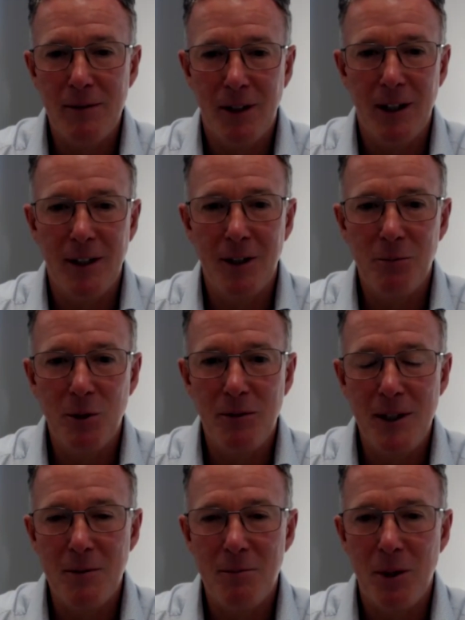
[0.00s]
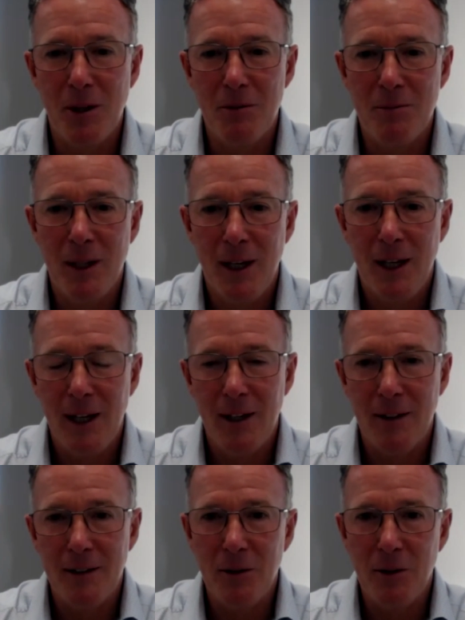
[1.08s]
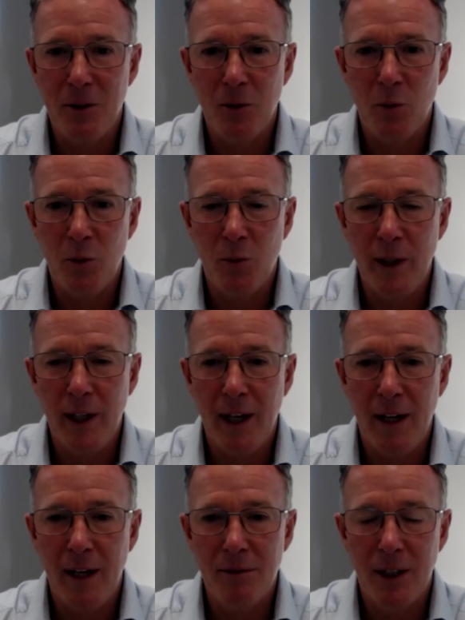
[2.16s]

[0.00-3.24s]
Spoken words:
I hope we've hit the bottom, and I think we have.